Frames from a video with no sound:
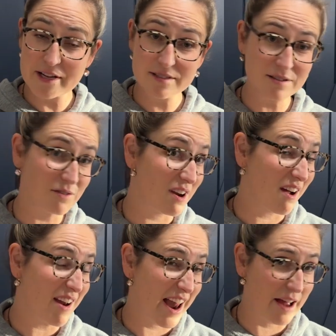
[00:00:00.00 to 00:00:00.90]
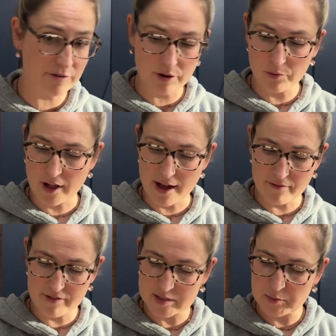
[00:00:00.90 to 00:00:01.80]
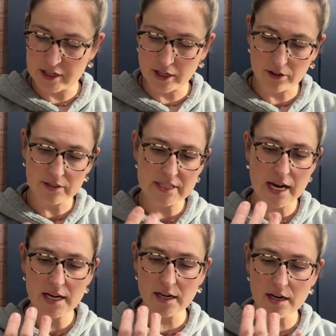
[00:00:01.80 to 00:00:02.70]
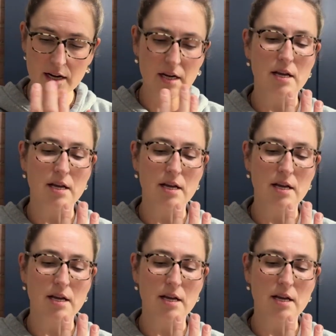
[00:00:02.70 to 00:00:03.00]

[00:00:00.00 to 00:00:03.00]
So not everyone will have this particular tendon.